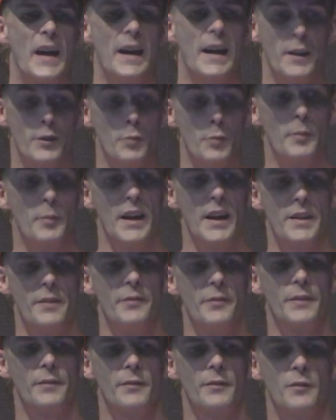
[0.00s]
handled by the,
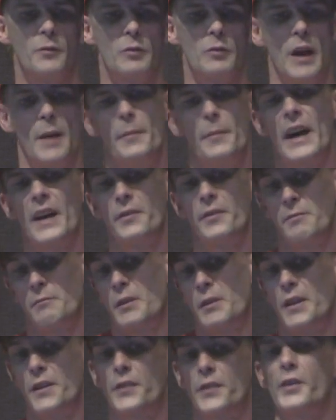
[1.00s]

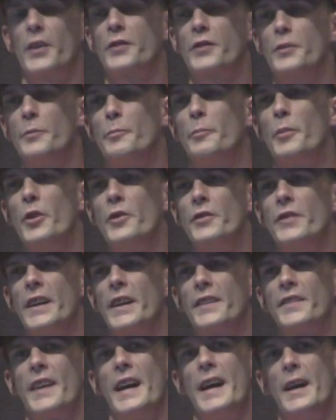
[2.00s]
about construction
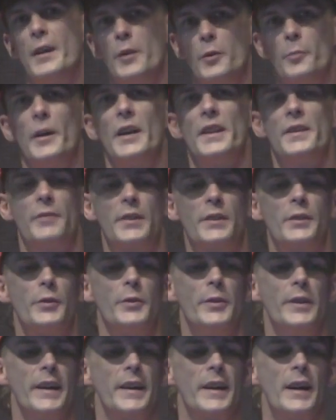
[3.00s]
projects handled by the
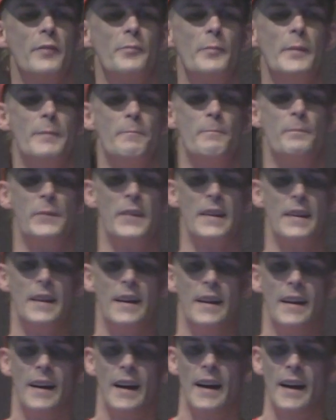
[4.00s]
Victorian government.
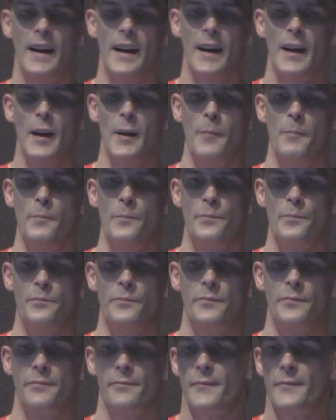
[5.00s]
Um,
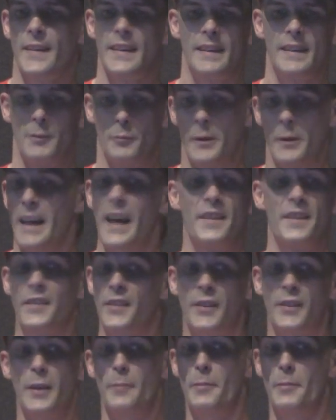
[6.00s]
we had to
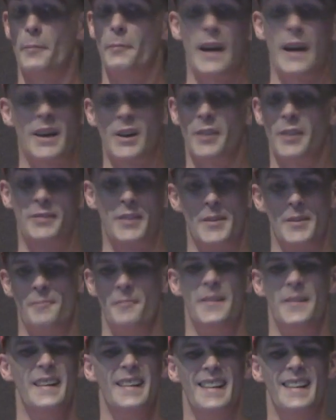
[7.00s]
scrape it back off
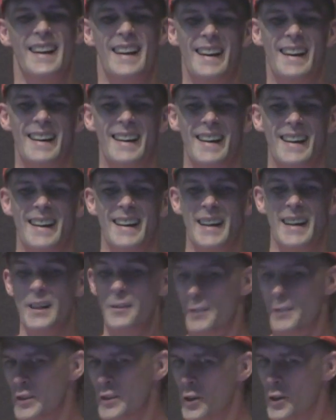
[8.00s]
them, uh,
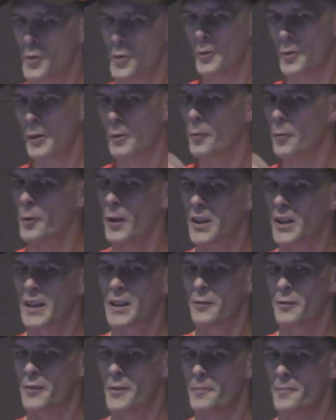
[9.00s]
even though we were
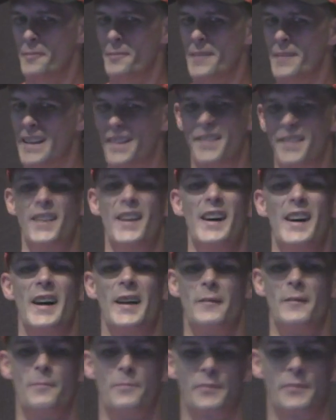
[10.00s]
working from
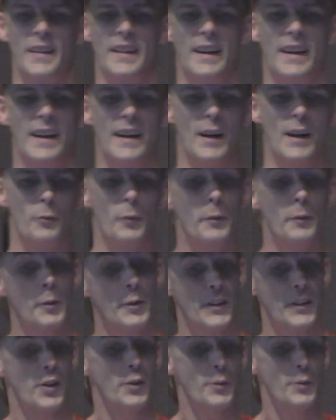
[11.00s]
inside. Uh, we were
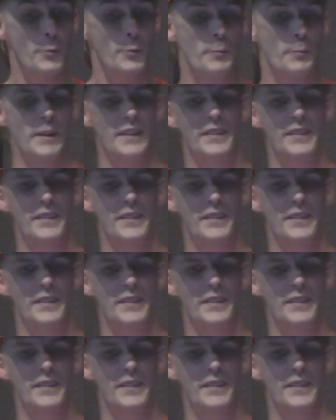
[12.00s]
told it would be